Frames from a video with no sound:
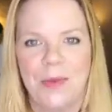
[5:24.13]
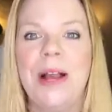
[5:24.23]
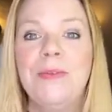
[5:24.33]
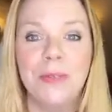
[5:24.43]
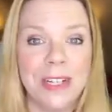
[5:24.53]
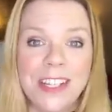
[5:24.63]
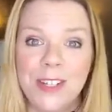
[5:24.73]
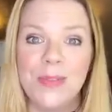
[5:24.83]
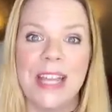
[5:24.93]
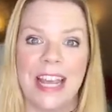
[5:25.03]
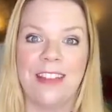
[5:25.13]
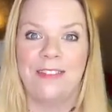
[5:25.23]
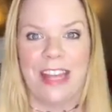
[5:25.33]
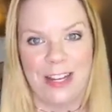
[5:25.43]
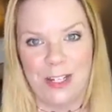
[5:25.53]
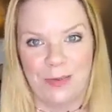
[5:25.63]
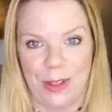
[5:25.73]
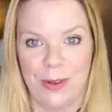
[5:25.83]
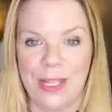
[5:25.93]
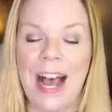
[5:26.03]
Why wouldn't you take advantage of
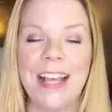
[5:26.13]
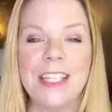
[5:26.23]
those? I